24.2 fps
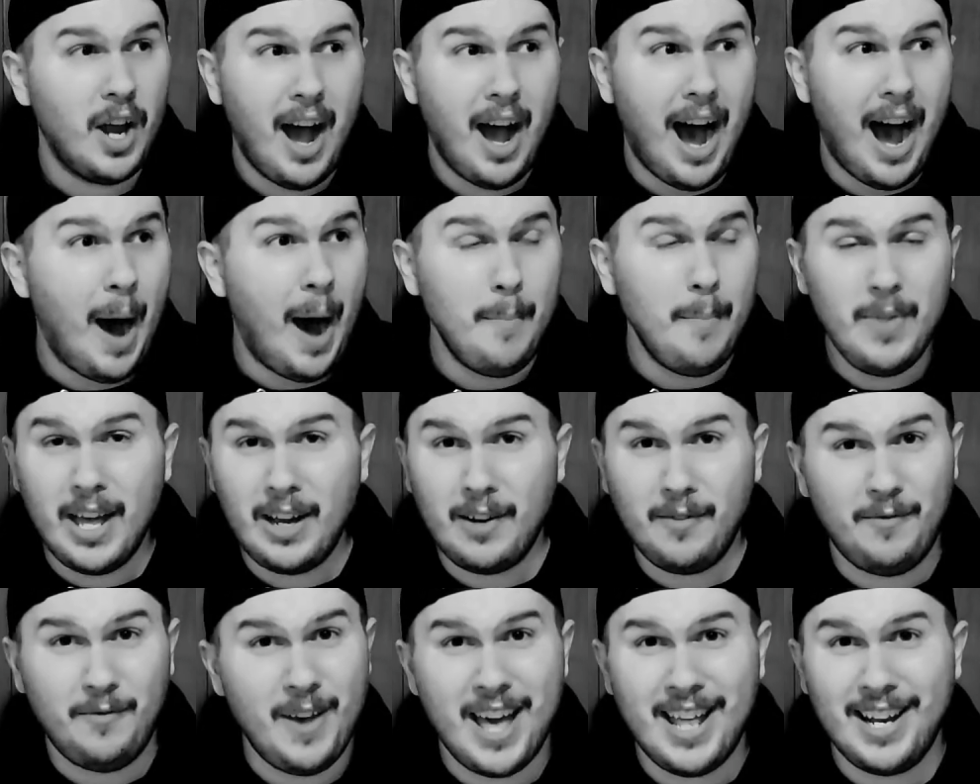I'm
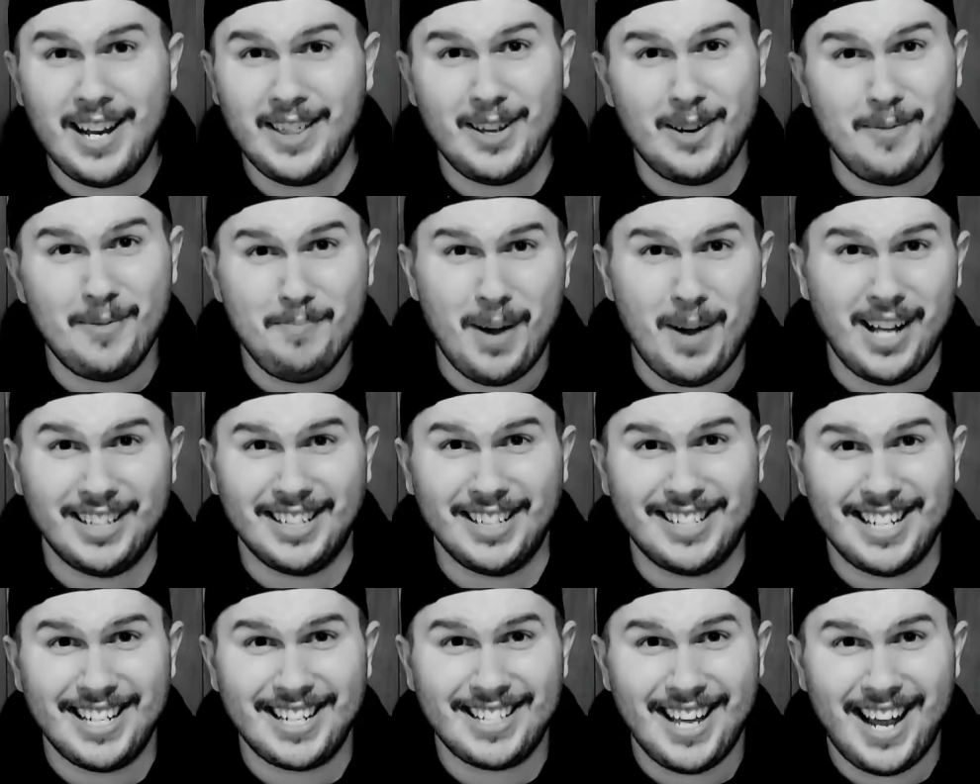not a fan of their
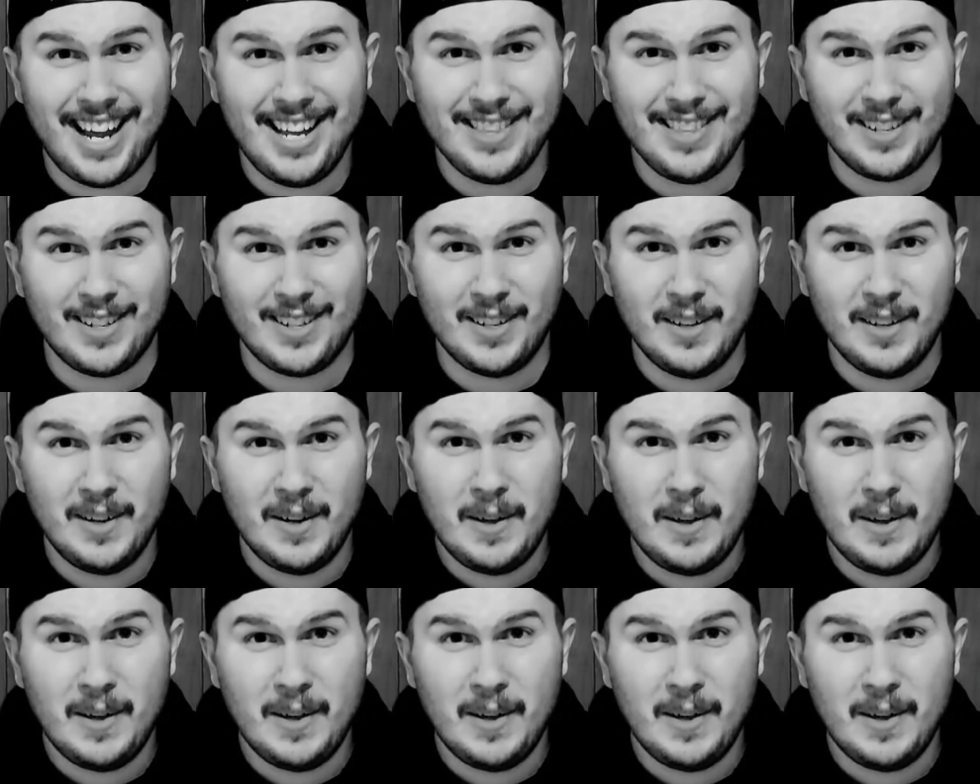politics either.